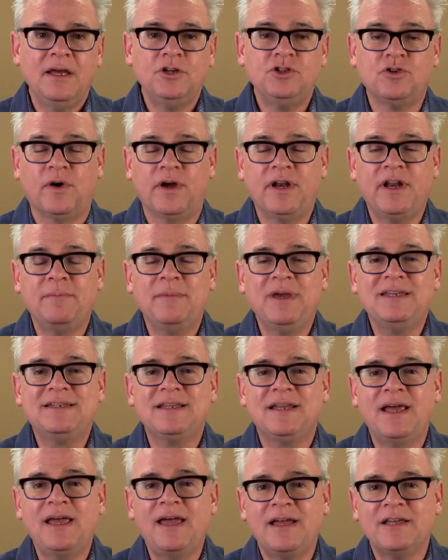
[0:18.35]
Joining me
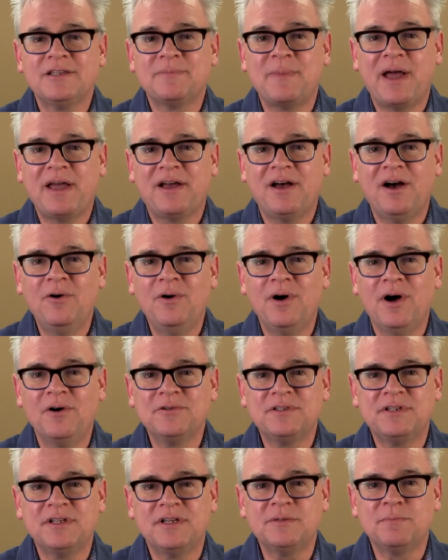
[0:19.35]
today as my co
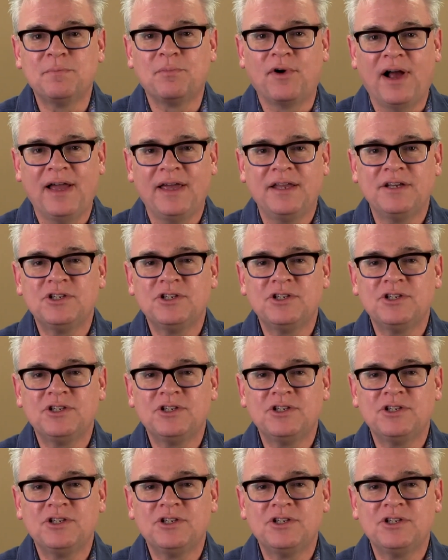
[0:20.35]
host is Brian